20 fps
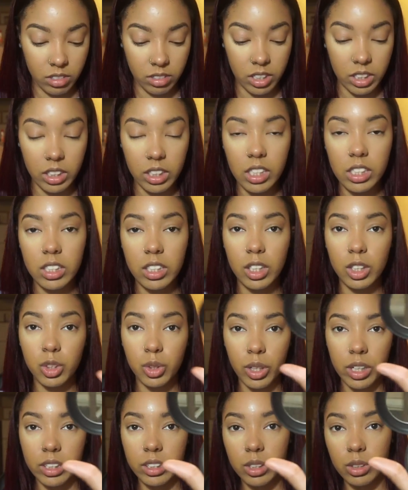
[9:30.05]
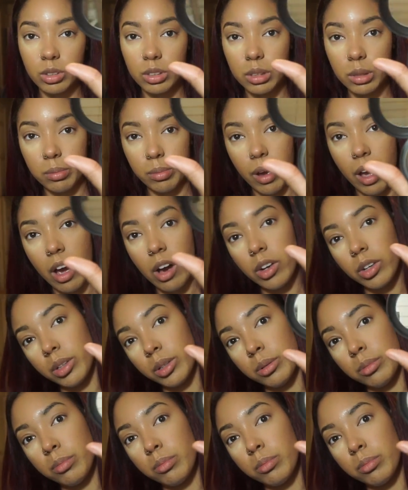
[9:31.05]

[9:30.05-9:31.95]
This isn't a translucent powder,